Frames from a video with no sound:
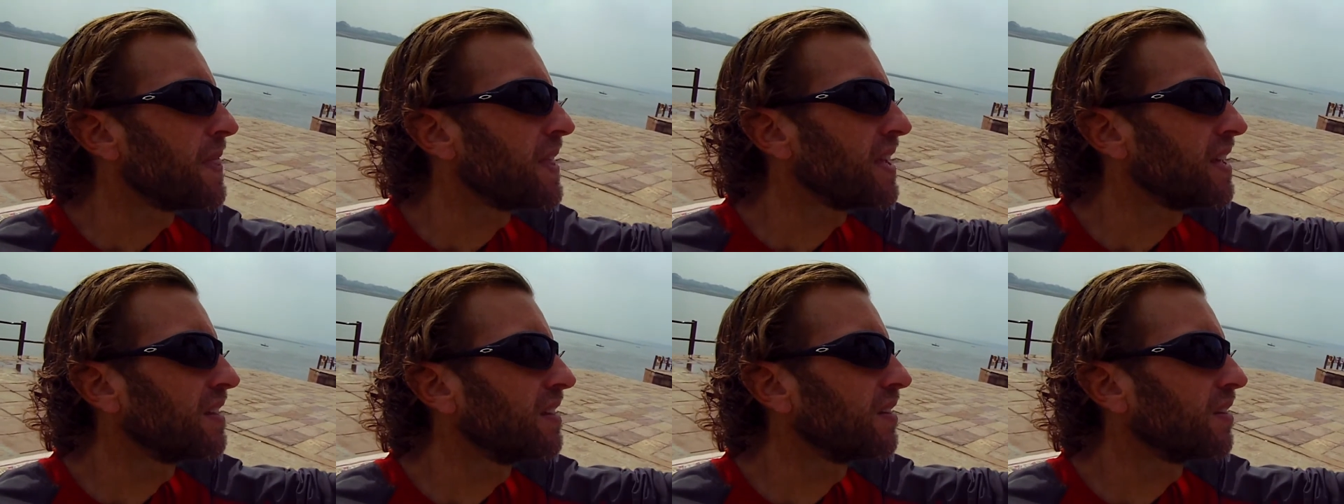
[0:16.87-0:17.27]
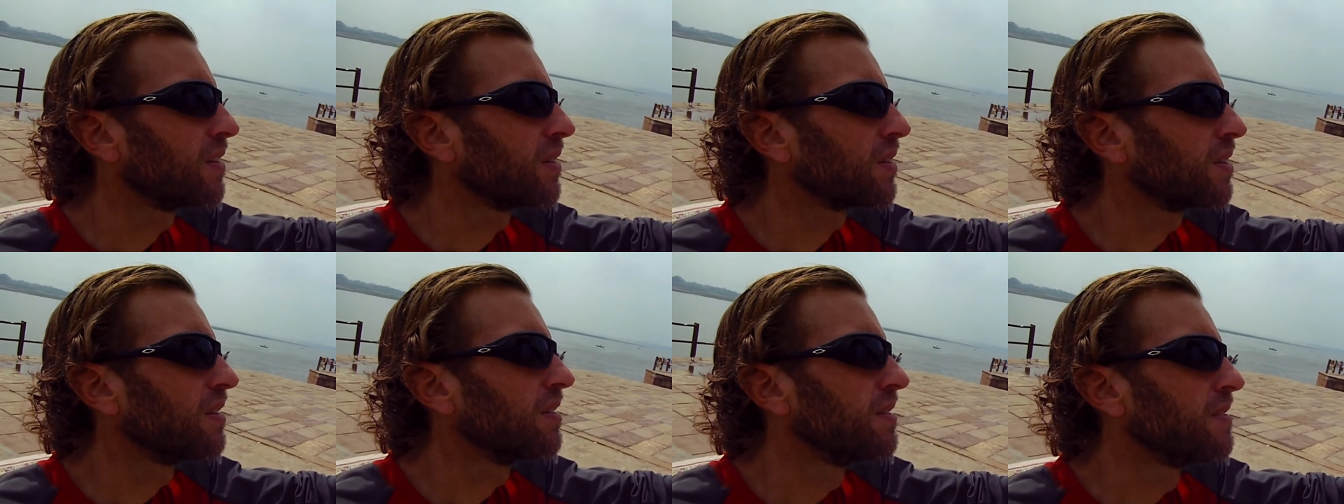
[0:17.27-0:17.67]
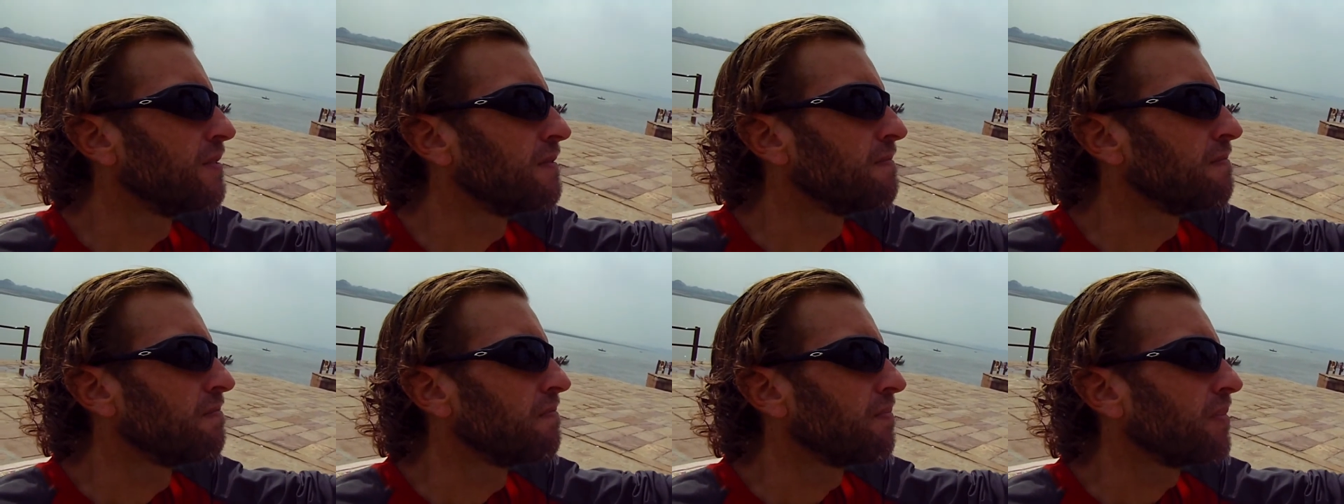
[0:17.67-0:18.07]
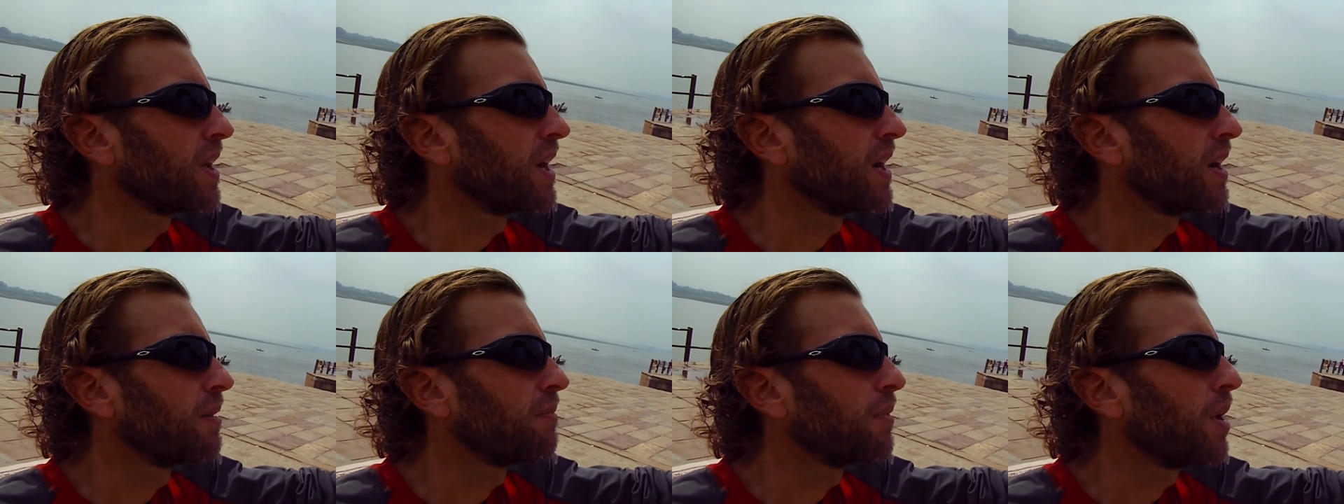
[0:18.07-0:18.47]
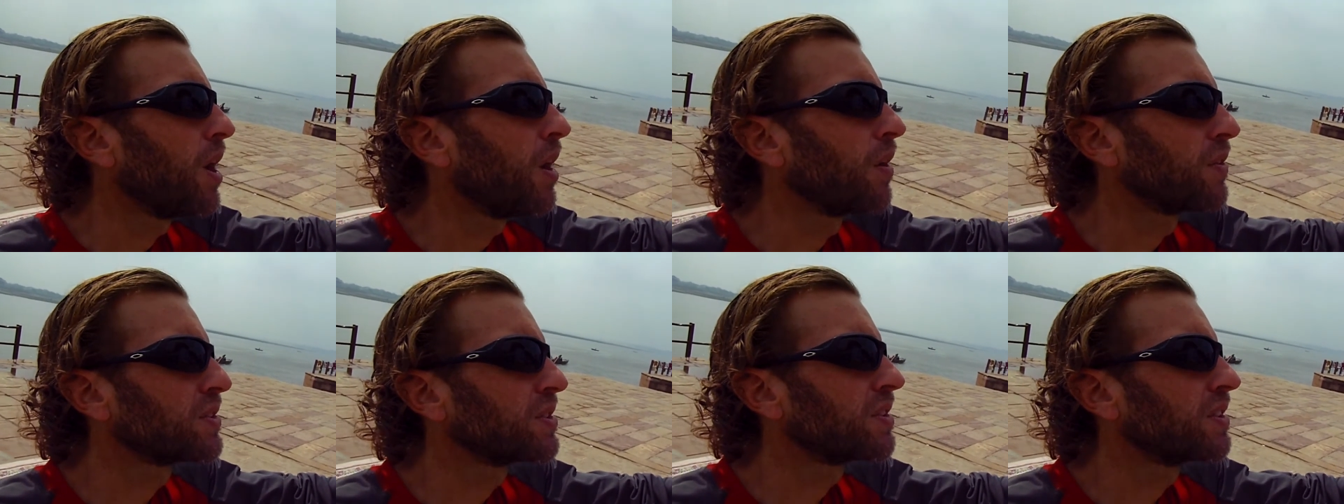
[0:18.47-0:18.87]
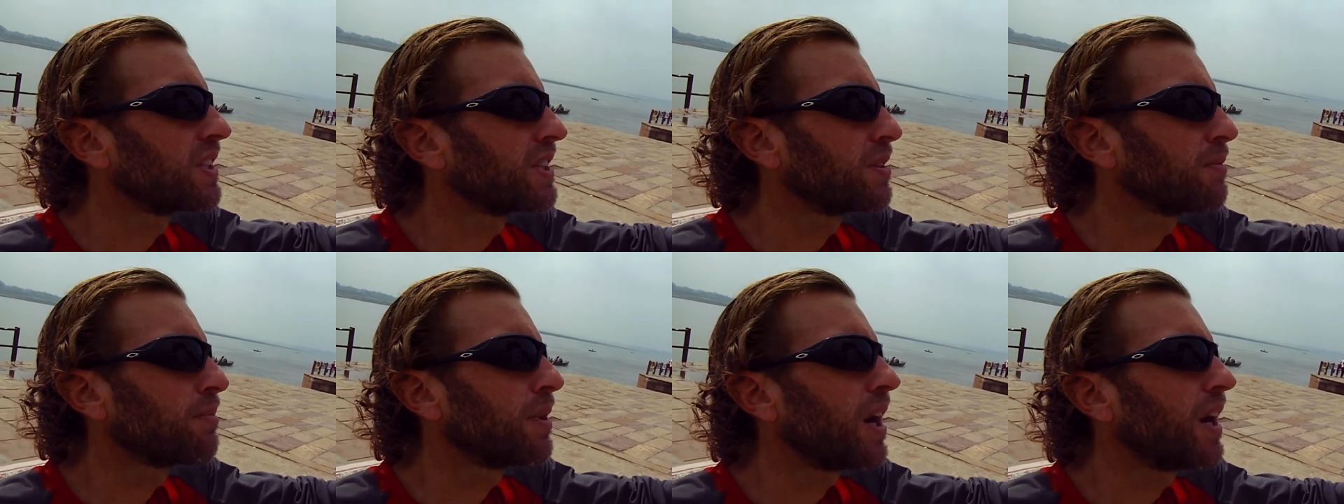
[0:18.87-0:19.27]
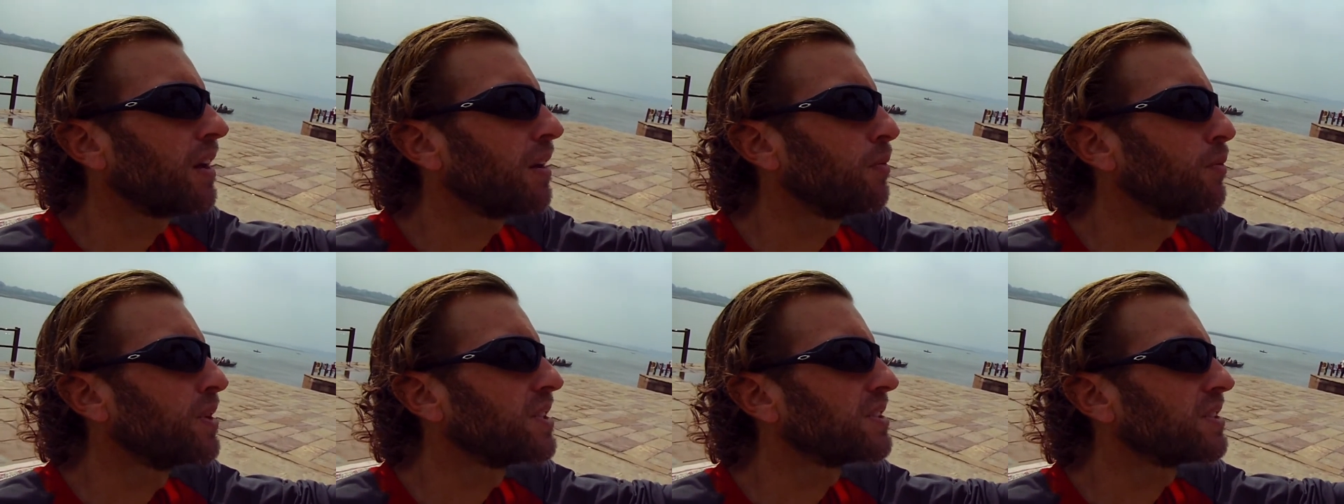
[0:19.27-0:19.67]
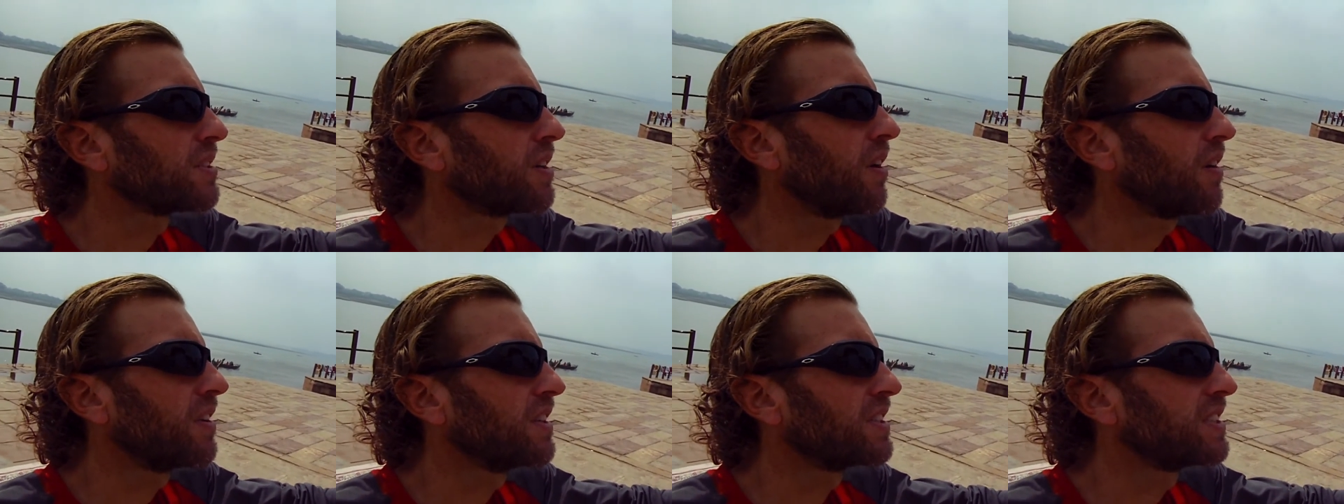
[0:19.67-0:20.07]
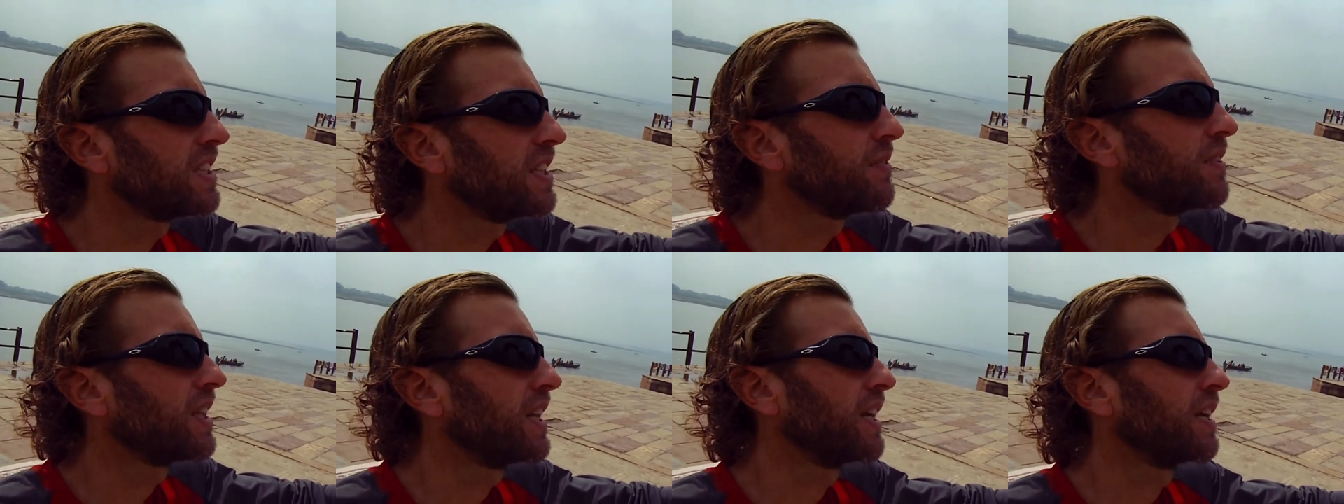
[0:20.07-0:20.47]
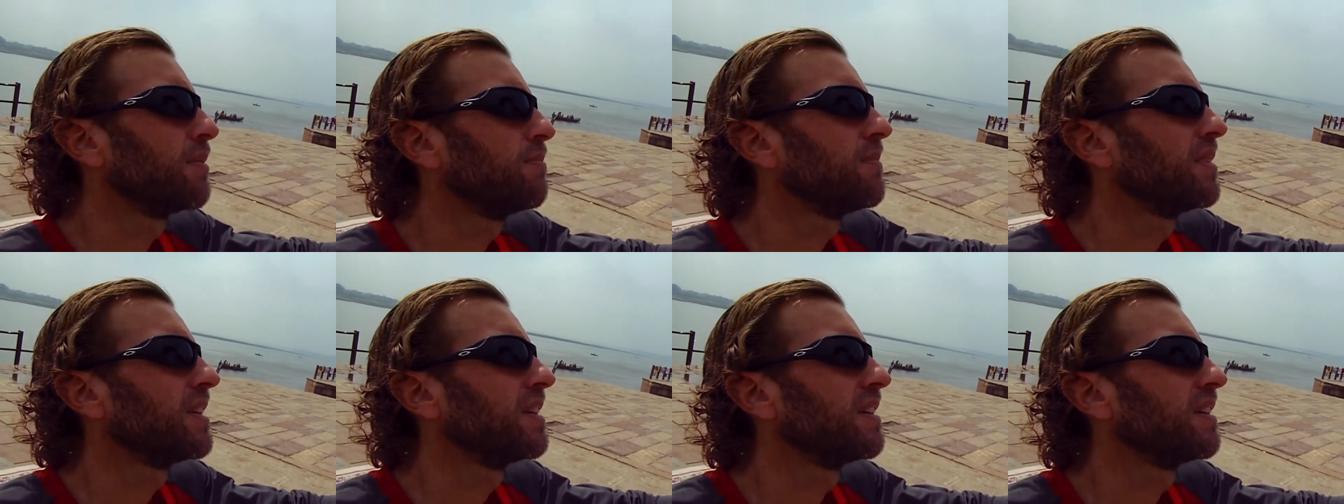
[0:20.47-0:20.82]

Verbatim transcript: the little um, altar at the bottom, which is called a Shivalingam,